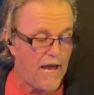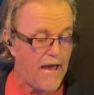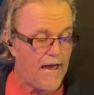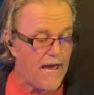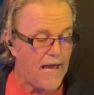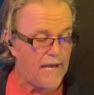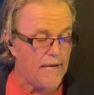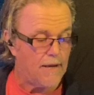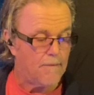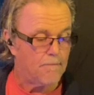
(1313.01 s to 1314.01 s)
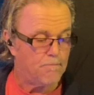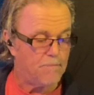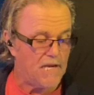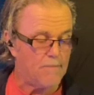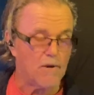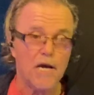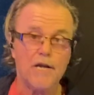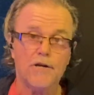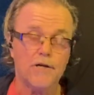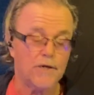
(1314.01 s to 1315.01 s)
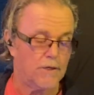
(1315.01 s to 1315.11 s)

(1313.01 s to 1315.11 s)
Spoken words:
A, B minor,